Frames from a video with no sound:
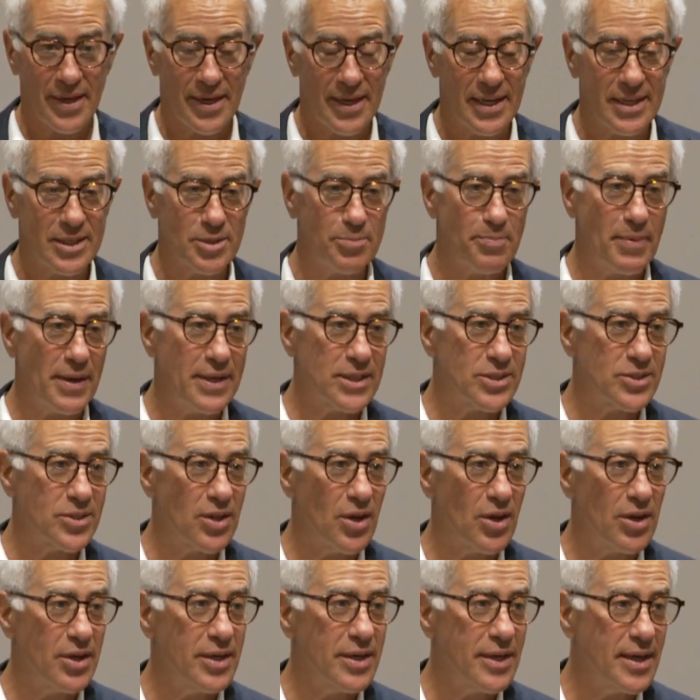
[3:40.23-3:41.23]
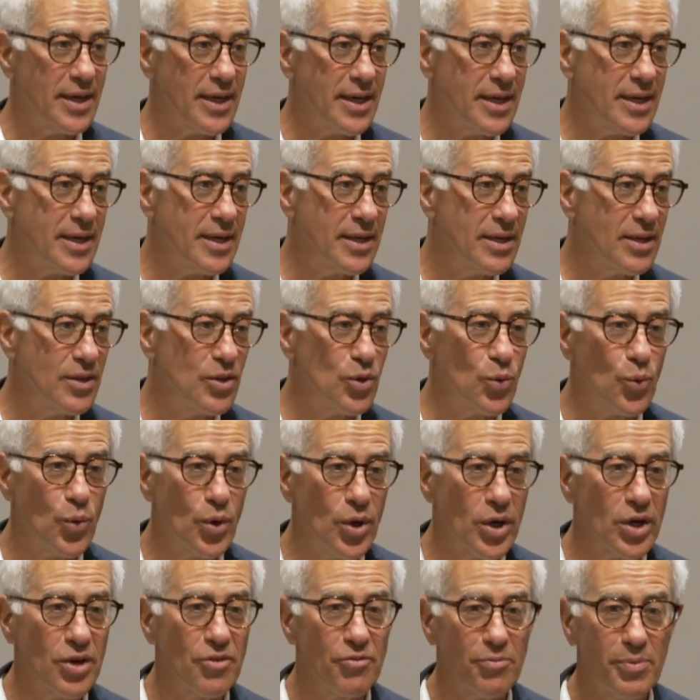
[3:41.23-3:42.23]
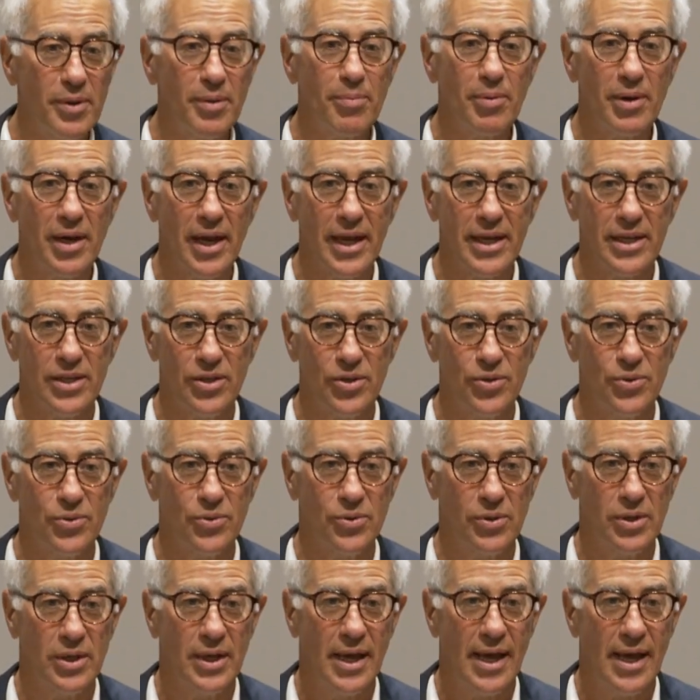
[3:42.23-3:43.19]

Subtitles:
the work of people like you.